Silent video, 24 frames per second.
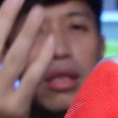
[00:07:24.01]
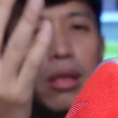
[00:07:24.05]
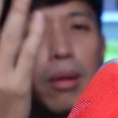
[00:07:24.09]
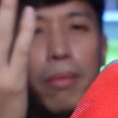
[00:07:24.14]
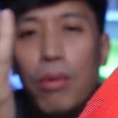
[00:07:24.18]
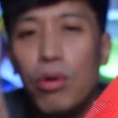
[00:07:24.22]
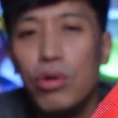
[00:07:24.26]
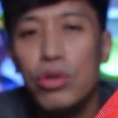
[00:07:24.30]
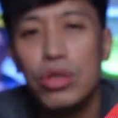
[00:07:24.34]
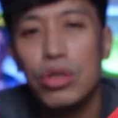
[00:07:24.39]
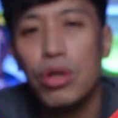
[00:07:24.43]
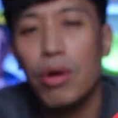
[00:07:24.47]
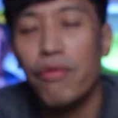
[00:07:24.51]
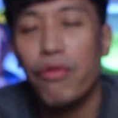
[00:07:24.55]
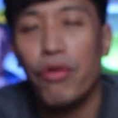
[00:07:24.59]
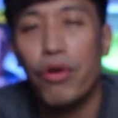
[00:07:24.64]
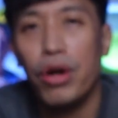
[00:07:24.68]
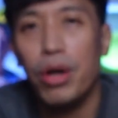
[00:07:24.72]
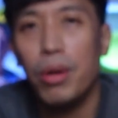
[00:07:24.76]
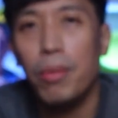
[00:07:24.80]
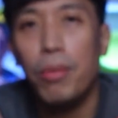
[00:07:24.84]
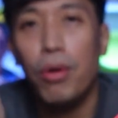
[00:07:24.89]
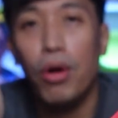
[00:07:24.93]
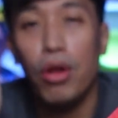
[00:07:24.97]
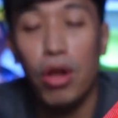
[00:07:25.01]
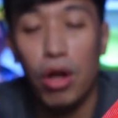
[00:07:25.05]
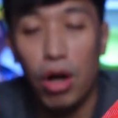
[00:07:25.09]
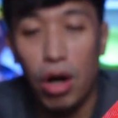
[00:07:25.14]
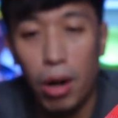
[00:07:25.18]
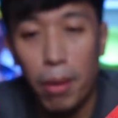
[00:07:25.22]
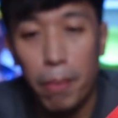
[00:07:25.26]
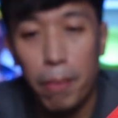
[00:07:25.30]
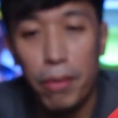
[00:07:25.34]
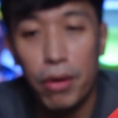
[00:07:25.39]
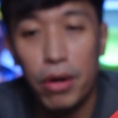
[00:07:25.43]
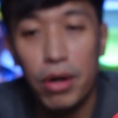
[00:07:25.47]
the most comfortable
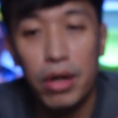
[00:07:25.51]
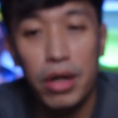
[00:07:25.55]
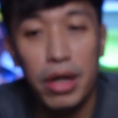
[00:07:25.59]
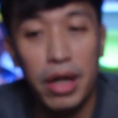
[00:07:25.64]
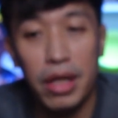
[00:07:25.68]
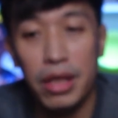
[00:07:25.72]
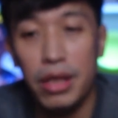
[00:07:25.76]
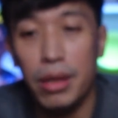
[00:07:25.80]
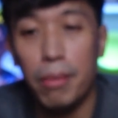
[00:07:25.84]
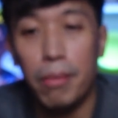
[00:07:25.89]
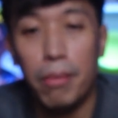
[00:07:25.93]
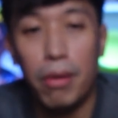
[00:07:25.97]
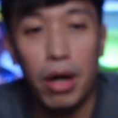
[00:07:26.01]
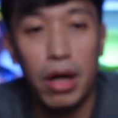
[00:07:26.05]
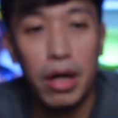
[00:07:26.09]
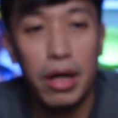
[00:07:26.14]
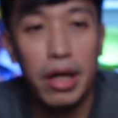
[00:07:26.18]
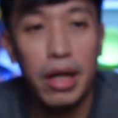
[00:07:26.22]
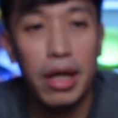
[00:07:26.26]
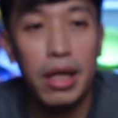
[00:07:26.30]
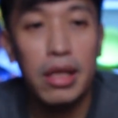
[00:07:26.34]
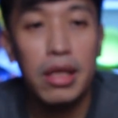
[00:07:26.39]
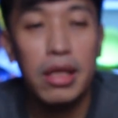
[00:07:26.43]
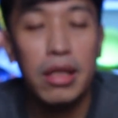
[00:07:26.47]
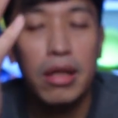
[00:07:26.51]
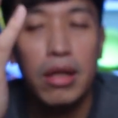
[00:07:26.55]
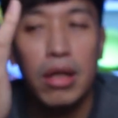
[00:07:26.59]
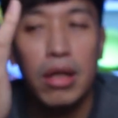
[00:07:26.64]
upper in the market.